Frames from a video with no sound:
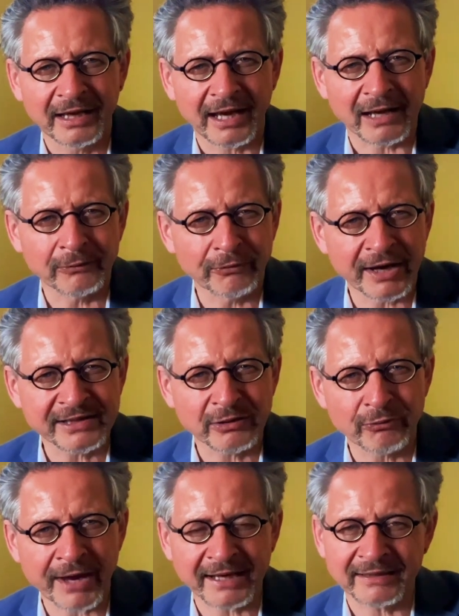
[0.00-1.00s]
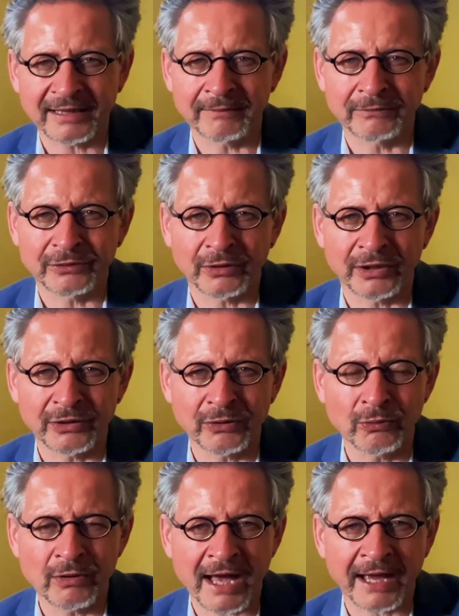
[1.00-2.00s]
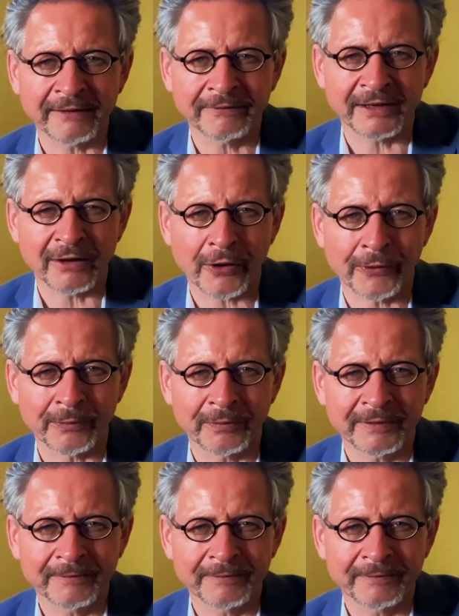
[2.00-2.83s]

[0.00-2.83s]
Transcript: and resurrect them to a new life in hope.